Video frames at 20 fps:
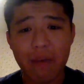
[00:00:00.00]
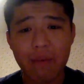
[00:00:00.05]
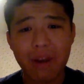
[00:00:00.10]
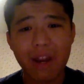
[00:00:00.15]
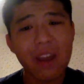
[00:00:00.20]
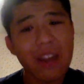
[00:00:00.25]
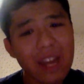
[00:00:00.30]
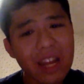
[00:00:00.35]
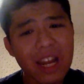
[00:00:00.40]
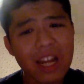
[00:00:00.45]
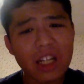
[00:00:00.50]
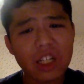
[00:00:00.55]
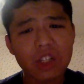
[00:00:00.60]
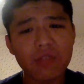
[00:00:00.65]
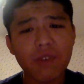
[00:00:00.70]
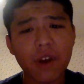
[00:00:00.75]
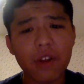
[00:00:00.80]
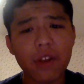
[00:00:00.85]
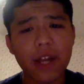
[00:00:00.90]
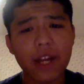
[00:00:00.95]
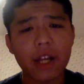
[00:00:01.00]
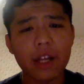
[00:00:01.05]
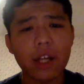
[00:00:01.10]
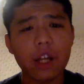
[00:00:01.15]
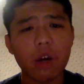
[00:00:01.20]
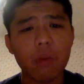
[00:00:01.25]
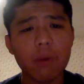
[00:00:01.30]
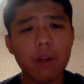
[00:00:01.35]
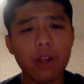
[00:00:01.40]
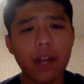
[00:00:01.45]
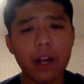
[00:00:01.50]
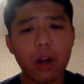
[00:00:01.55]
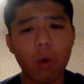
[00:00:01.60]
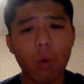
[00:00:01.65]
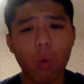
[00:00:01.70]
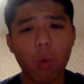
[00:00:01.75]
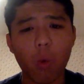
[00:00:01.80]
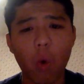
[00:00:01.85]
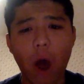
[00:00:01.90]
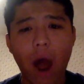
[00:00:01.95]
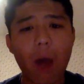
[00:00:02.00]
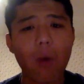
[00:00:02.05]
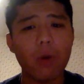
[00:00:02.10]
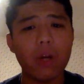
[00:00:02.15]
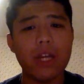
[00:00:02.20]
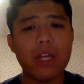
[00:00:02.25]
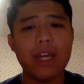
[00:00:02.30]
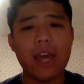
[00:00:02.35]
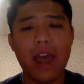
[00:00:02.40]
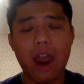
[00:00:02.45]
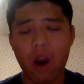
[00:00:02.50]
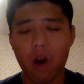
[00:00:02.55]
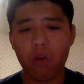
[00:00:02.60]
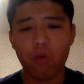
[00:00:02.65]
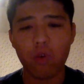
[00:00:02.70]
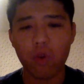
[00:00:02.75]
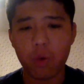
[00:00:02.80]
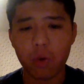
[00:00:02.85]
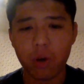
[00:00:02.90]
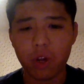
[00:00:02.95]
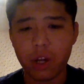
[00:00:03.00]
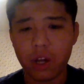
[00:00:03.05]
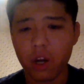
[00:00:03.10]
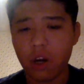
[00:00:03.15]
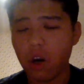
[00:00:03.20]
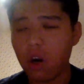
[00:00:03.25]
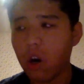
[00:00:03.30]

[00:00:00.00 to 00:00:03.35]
but it, it just felt like a little bit like why would he care if we were here?